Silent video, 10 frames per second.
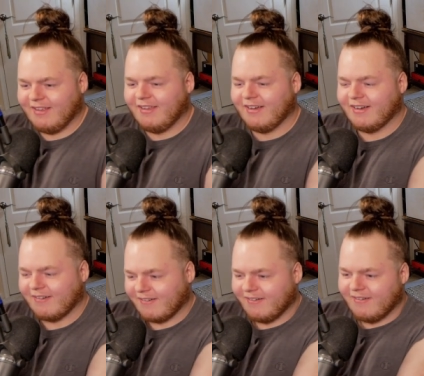
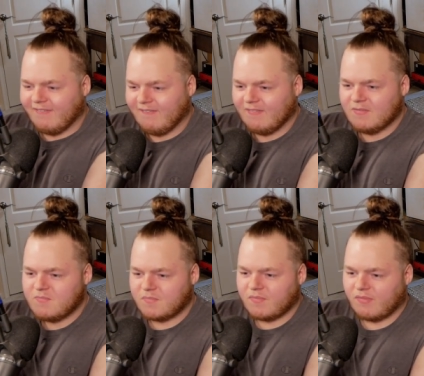Yo.
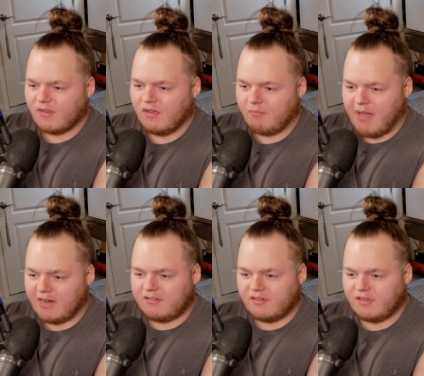
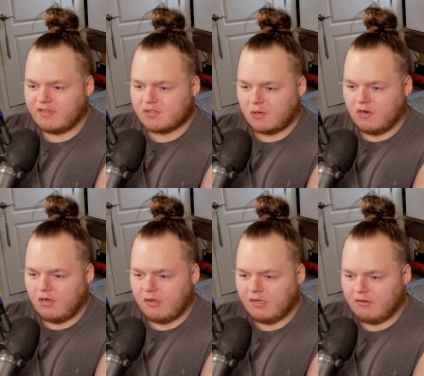Back to
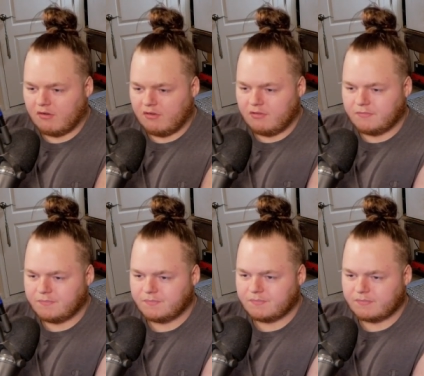Zoro and
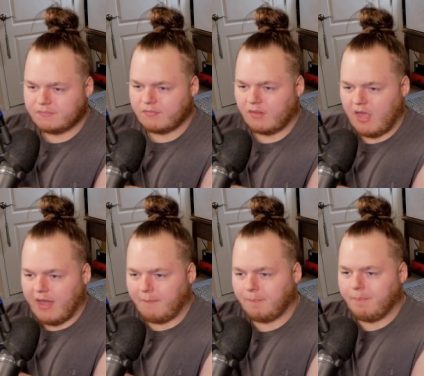crew?
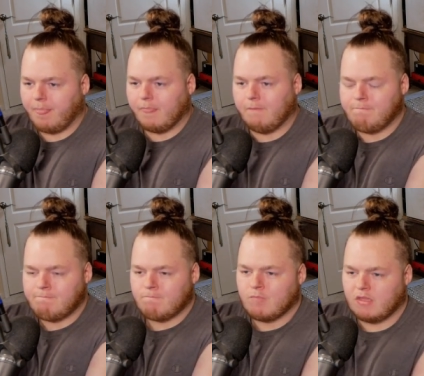Yeah.
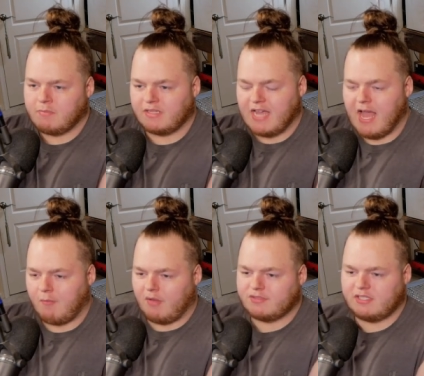It's about
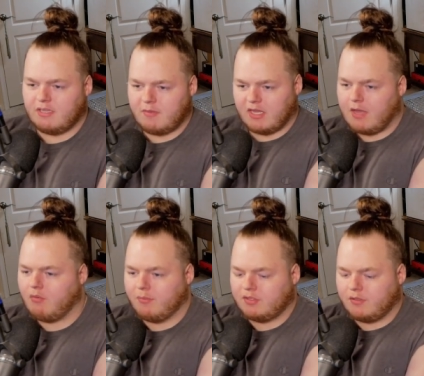time. We haven't seen them in a
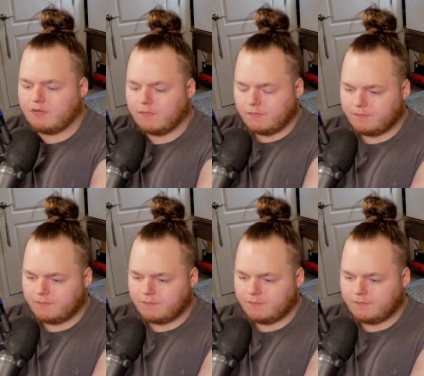couple episodes.